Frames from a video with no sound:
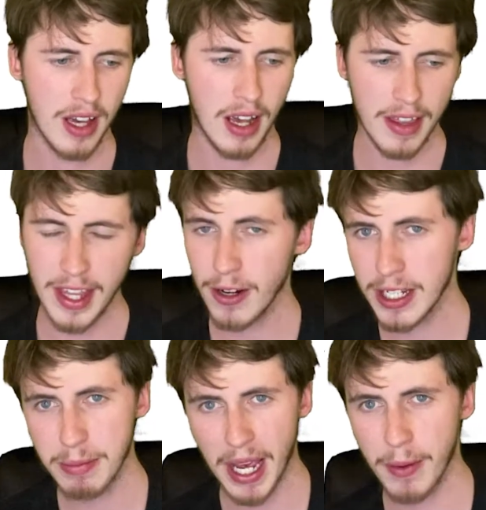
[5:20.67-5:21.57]
And they're
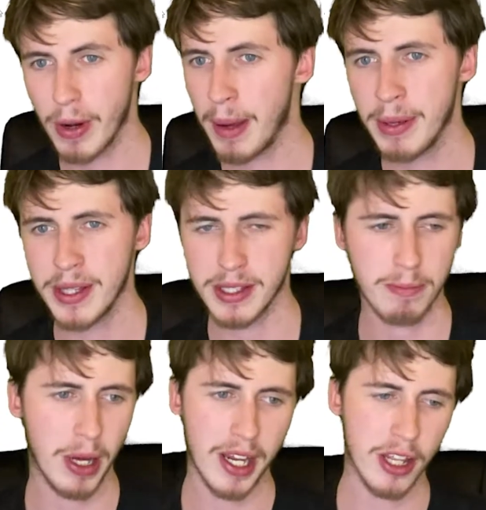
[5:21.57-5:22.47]
his main weapons,
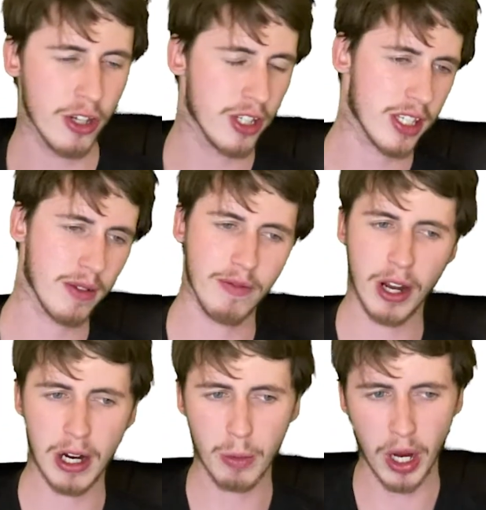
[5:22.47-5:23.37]
but he uses them
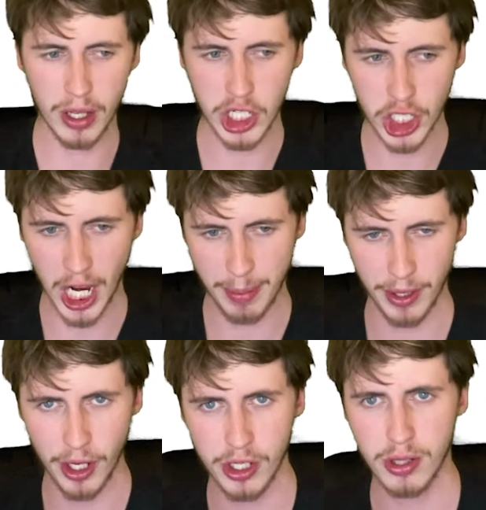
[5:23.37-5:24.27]
very well. He sharpened
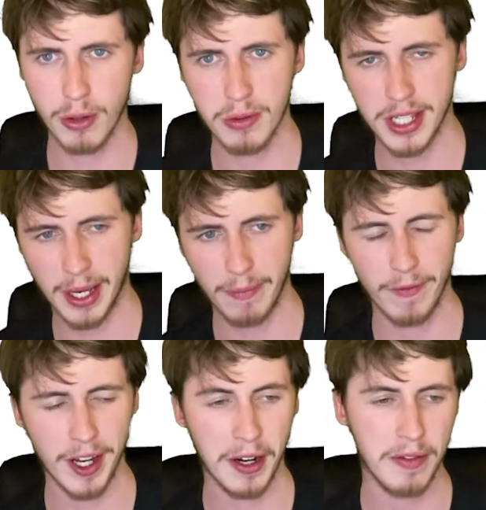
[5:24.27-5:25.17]
those tools up
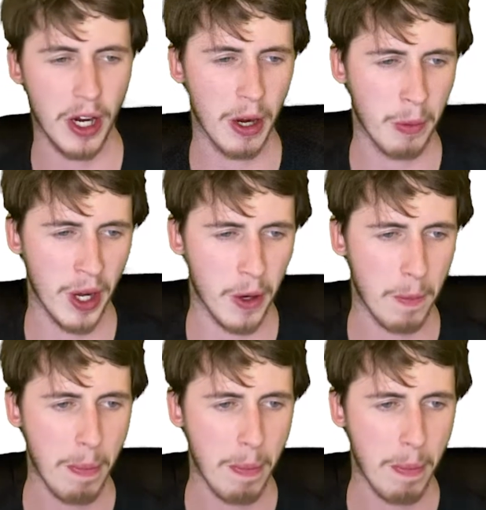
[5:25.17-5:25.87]
very, very well.